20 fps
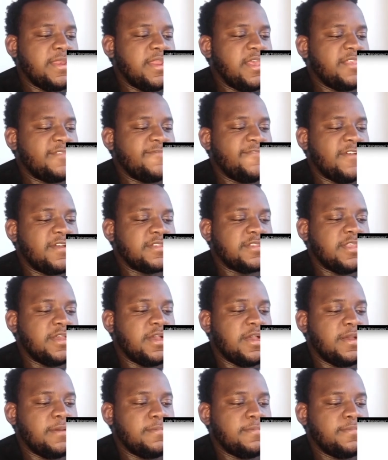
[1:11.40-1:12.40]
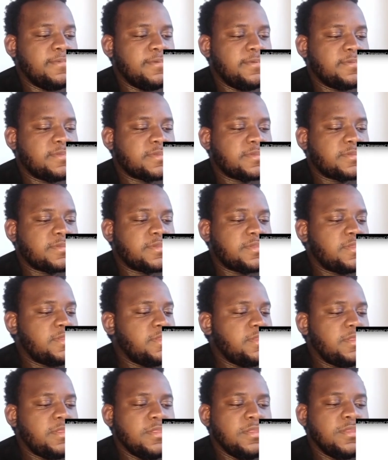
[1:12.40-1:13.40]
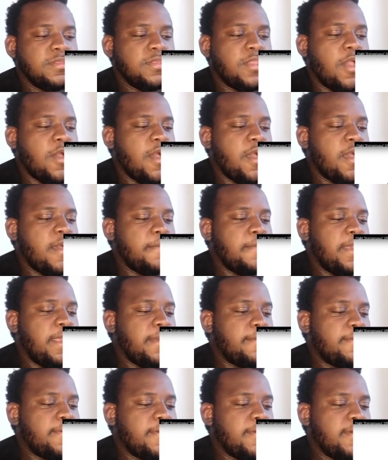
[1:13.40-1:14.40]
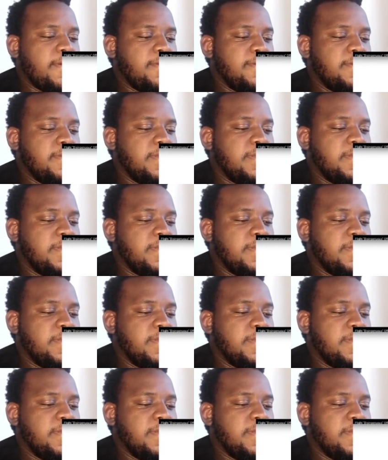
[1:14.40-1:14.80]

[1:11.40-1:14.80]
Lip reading: that's fucked up. Nah, man, bro.